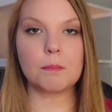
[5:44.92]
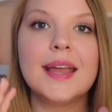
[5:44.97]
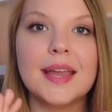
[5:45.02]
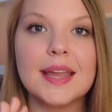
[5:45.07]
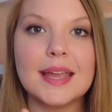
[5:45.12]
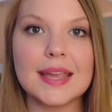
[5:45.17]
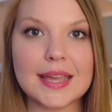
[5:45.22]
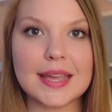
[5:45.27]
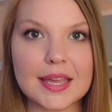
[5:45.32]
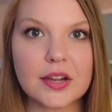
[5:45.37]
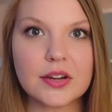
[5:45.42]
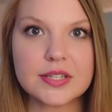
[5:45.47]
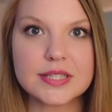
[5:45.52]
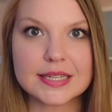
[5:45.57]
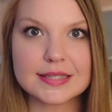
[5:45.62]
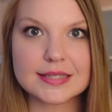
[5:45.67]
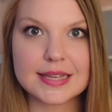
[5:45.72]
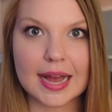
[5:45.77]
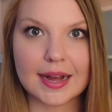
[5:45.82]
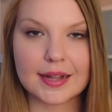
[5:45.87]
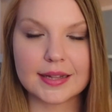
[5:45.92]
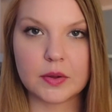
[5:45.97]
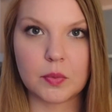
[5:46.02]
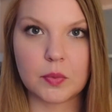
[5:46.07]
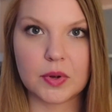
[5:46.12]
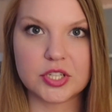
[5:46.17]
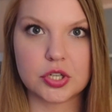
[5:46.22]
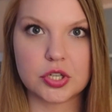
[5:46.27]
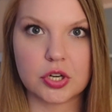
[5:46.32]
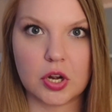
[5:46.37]
Here's exactly
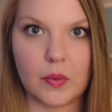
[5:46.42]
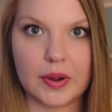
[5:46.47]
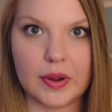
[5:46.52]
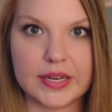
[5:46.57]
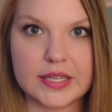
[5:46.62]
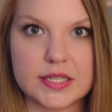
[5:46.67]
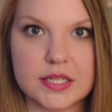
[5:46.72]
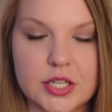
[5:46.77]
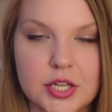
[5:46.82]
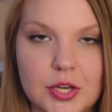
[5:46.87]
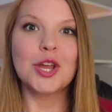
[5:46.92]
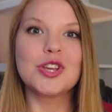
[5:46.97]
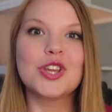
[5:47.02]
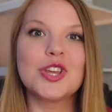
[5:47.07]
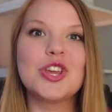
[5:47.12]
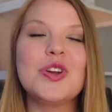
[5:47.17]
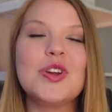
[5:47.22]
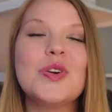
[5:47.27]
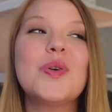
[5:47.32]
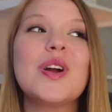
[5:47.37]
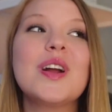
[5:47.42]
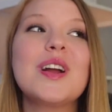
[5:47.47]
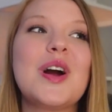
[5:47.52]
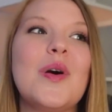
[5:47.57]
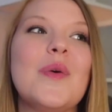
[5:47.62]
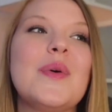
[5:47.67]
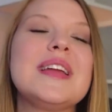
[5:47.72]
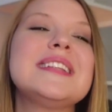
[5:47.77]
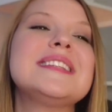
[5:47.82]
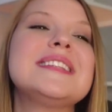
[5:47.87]
what you're going to do. You are
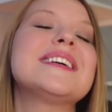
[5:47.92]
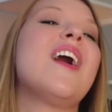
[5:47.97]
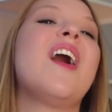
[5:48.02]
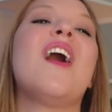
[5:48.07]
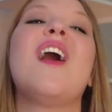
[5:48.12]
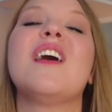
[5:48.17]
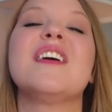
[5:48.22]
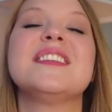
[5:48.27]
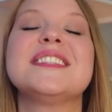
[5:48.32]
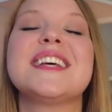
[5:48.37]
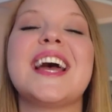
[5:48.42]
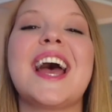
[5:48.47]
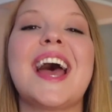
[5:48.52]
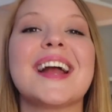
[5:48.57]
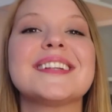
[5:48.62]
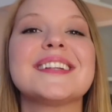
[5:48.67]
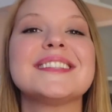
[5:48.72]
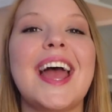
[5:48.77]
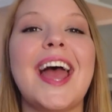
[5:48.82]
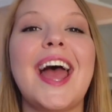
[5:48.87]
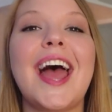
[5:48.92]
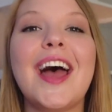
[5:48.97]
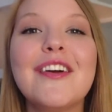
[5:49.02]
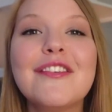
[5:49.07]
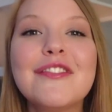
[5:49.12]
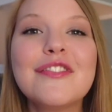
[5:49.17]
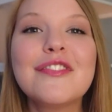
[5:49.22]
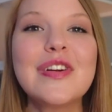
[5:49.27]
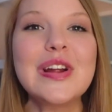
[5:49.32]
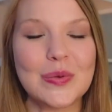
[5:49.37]
going to contact
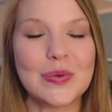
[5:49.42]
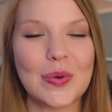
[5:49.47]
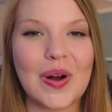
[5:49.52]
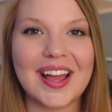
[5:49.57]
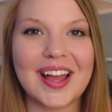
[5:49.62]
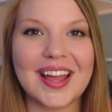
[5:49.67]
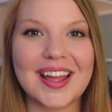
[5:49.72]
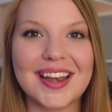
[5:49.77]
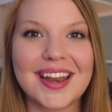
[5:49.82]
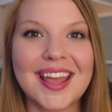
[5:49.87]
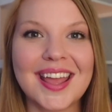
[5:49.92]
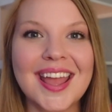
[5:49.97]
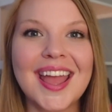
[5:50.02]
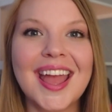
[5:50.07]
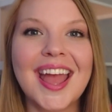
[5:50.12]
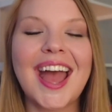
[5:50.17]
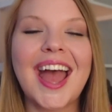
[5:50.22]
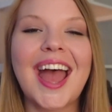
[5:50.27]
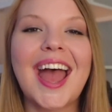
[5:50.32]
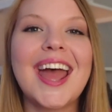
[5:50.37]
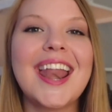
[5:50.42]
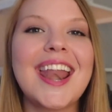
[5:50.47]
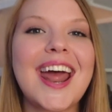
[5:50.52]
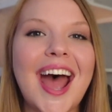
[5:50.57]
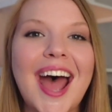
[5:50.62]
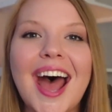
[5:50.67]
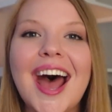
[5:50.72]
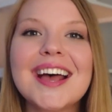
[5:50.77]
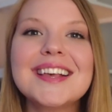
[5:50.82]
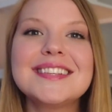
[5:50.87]
everyone and
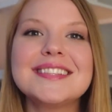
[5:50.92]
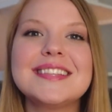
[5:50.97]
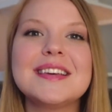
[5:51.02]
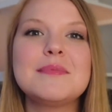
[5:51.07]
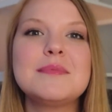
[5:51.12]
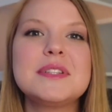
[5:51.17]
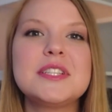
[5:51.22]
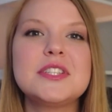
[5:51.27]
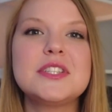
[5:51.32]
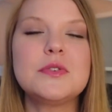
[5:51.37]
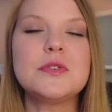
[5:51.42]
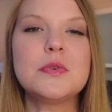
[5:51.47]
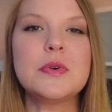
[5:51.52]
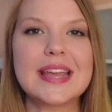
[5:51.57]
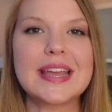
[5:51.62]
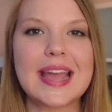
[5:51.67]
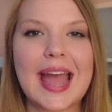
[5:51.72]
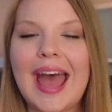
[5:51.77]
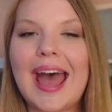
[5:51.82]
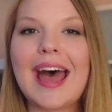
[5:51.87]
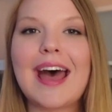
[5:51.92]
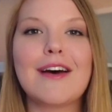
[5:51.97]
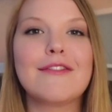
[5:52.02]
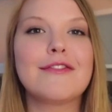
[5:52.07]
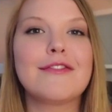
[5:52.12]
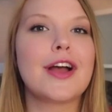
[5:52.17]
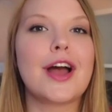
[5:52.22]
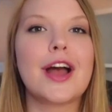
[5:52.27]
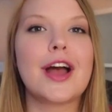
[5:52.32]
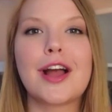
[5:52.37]
ask them to
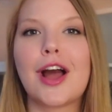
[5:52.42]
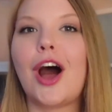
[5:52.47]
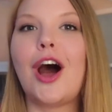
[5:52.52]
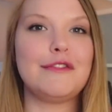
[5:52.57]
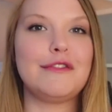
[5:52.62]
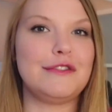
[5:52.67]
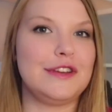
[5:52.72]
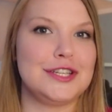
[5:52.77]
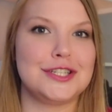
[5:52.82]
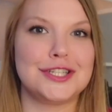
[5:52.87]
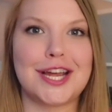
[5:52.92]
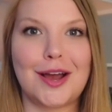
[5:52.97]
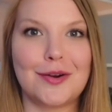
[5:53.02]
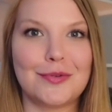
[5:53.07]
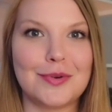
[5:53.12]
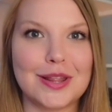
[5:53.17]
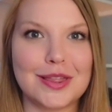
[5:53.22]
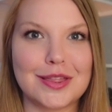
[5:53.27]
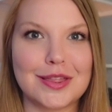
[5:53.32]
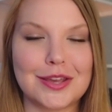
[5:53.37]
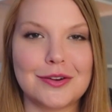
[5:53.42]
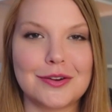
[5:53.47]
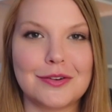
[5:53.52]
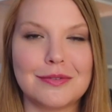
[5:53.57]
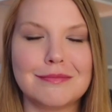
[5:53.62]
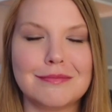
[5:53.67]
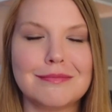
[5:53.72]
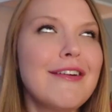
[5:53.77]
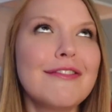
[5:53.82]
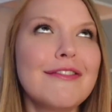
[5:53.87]
have a coffee chat with you.
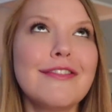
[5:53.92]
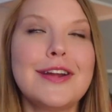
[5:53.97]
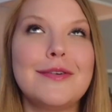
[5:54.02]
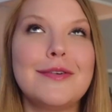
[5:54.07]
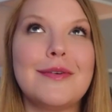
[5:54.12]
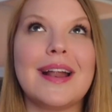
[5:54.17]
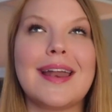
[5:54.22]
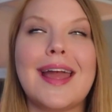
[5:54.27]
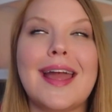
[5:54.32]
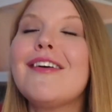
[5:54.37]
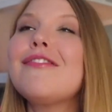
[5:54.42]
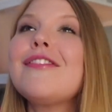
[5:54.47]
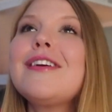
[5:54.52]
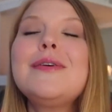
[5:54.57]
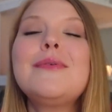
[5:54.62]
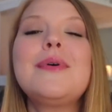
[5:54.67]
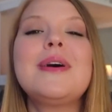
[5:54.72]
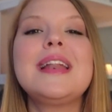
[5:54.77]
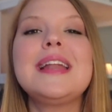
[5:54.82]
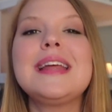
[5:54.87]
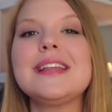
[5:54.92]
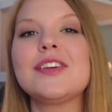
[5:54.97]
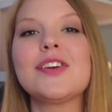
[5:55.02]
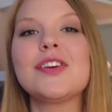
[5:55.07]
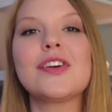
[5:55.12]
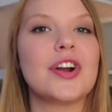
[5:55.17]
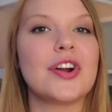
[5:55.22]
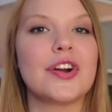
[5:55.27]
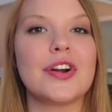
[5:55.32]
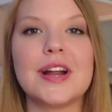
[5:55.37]
Everyone, everyone in
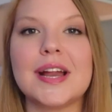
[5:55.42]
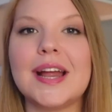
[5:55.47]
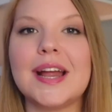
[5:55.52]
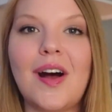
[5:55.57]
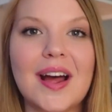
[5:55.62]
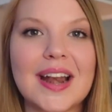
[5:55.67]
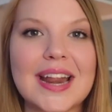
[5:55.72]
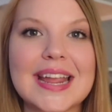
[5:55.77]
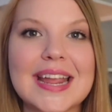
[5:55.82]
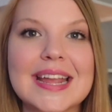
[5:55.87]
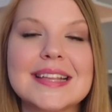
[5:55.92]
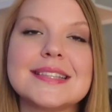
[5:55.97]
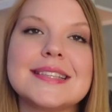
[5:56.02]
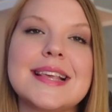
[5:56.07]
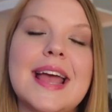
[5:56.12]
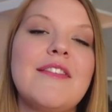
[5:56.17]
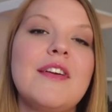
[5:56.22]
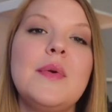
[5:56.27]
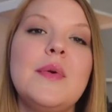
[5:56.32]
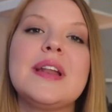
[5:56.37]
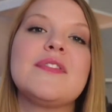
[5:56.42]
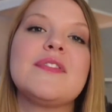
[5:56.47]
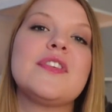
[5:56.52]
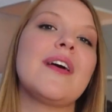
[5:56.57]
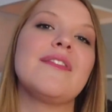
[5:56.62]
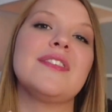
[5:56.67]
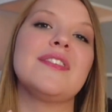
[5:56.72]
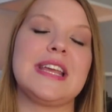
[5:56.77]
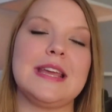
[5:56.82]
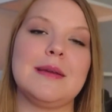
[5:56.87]
your current audience, everyone if you
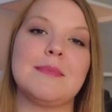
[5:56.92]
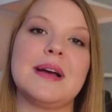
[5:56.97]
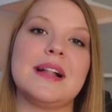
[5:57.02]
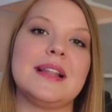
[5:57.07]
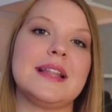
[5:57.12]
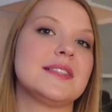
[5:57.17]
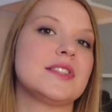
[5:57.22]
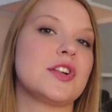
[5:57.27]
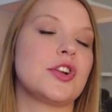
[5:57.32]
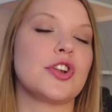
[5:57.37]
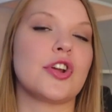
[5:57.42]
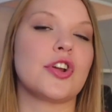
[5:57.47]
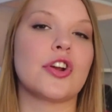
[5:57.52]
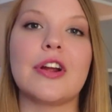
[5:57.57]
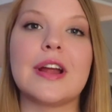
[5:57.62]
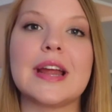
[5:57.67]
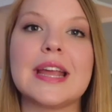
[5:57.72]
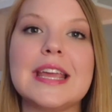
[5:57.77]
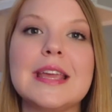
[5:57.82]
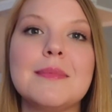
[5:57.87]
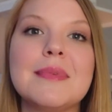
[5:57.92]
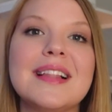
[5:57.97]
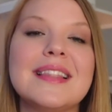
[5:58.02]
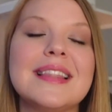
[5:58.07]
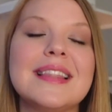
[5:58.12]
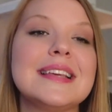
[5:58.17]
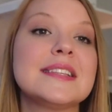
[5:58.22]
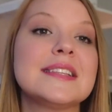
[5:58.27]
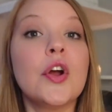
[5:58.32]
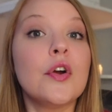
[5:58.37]
have an email list on your current email
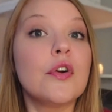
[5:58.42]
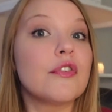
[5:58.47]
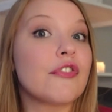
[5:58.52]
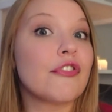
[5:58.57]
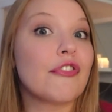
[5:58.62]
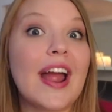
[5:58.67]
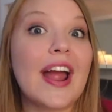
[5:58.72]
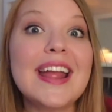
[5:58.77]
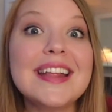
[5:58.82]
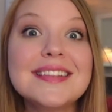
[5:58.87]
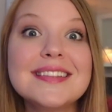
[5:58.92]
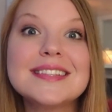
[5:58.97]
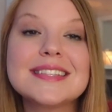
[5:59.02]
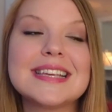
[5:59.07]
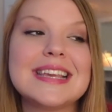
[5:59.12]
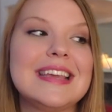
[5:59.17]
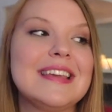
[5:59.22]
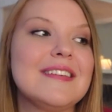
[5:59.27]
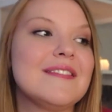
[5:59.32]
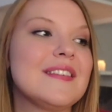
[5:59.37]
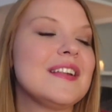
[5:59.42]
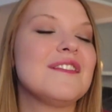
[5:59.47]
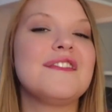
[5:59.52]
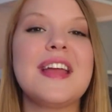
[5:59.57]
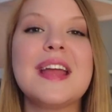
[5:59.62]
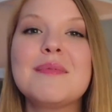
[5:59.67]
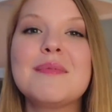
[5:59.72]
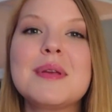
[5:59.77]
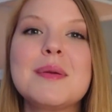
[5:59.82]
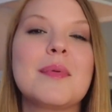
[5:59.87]
list, friends even,
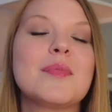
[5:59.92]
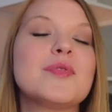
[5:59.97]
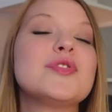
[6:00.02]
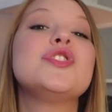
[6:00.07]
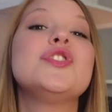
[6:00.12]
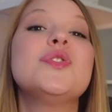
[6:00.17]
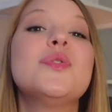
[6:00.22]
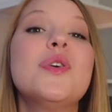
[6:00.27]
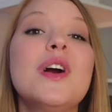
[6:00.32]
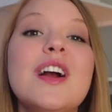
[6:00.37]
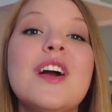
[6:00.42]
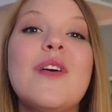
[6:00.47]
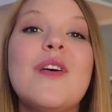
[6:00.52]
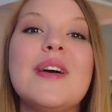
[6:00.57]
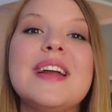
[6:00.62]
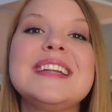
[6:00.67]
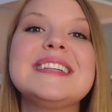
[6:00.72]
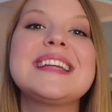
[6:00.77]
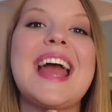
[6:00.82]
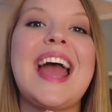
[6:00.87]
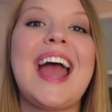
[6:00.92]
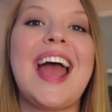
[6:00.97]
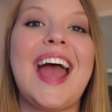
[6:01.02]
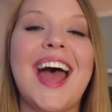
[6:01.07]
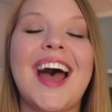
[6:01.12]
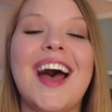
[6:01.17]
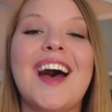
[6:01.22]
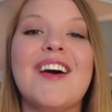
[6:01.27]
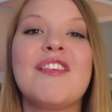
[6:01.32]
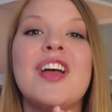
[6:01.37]
family members, you are going to
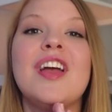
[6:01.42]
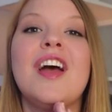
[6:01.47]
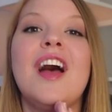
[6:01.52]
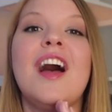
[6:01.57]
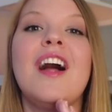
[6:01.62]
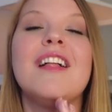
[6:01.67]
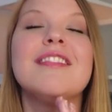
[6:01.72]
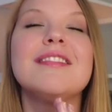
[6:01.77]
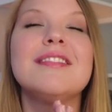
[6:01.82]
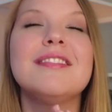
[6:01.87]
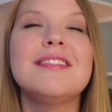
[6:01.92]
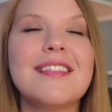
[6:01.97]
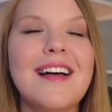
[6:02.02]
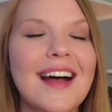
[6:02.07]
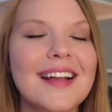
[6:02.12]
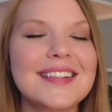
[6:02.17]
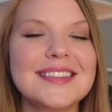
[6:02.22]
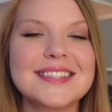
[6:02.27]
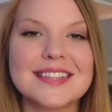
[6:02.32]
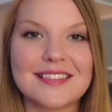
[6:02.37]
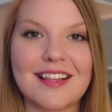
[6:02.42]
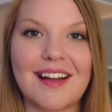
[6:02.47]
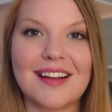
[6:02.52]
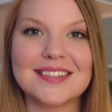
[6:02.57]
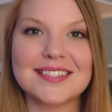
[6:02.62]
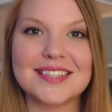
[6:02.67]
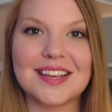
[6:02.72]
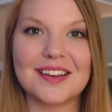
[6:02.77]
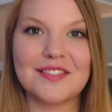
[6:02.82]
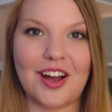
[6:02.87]
have lots and
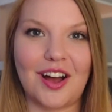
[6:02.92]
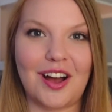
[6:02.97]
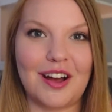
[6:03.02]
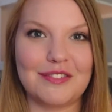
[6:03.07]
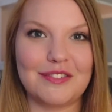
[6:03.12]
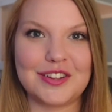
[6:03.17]
lots of coffee